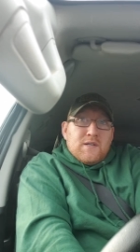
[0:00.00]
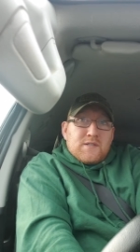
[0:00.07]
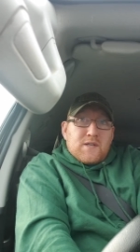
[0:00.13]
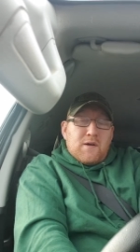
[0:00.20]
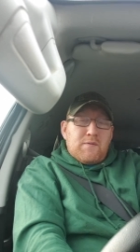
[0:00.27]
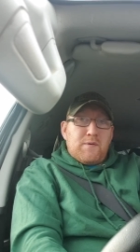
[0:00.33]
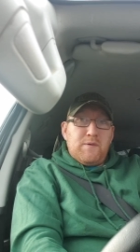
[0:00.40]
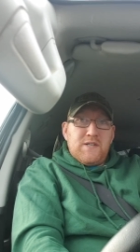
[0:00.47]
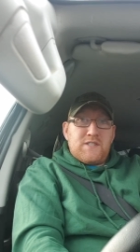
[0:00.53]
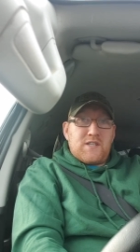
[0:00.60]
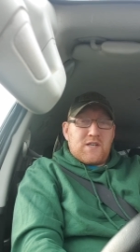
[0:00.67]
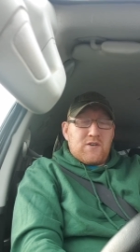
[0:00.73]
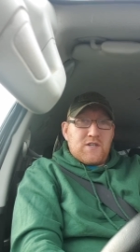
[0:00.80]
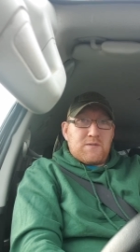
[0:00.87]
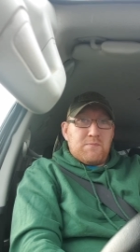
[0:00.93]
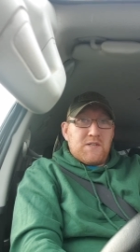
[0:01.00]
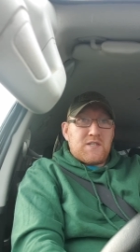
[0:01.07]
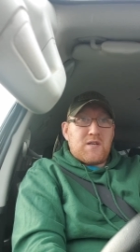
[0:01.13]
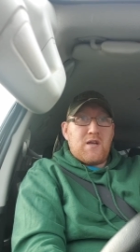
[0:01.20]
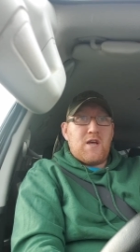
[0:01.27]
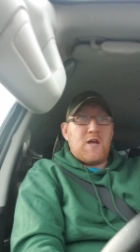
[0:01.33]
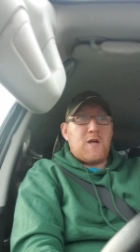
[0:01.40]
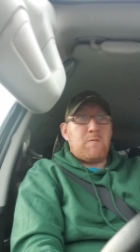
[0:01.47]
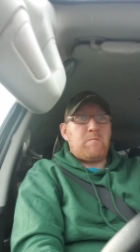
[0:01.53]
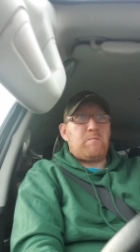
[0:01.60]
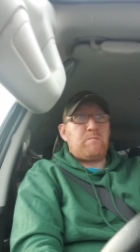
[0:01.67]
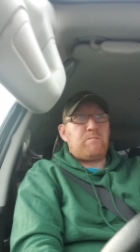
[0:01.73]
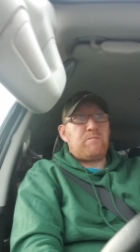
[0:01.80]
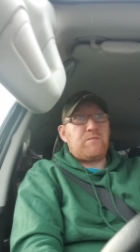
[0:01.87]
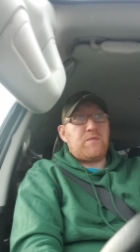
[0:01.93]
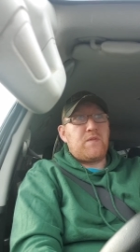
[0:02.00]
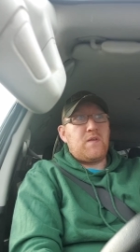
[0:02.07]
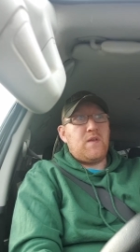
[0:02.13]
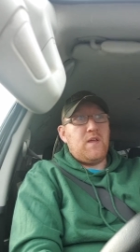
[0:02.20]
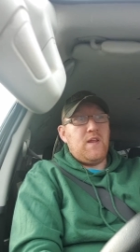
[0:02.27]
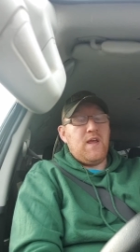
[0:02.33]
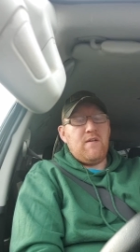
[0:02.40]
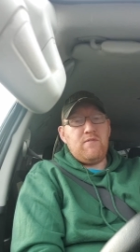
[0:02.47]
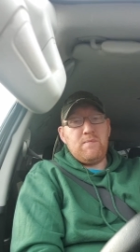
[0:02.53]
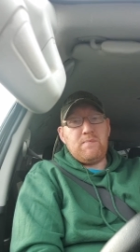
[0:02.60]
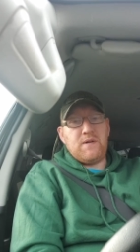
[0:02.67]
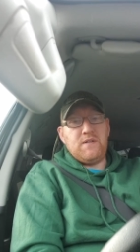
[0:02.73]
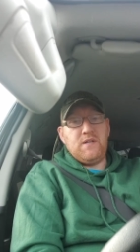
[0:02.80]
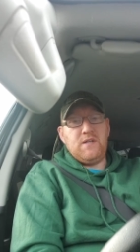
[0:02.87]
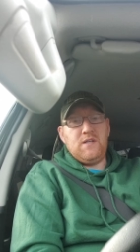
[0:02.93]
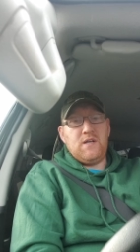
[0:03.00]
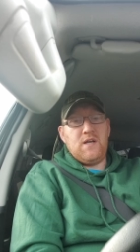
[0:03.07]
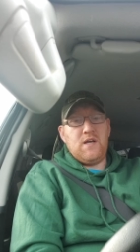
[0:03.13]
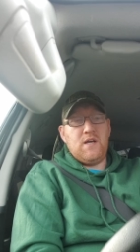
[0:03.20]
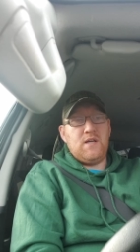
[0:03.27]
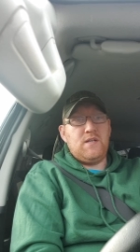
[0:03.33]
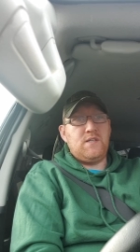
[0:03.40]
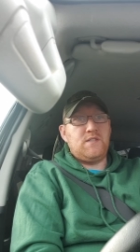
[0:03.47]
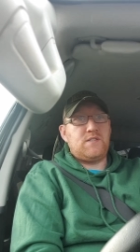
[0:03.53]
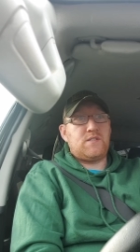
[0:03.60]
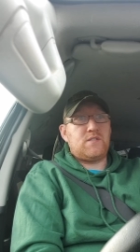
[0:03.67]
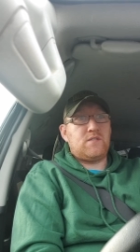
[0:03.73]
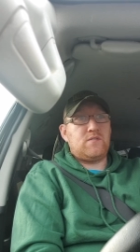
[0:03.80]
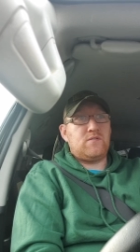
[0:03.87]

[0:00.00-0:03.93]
couple of weeks to Christmas, and everybody is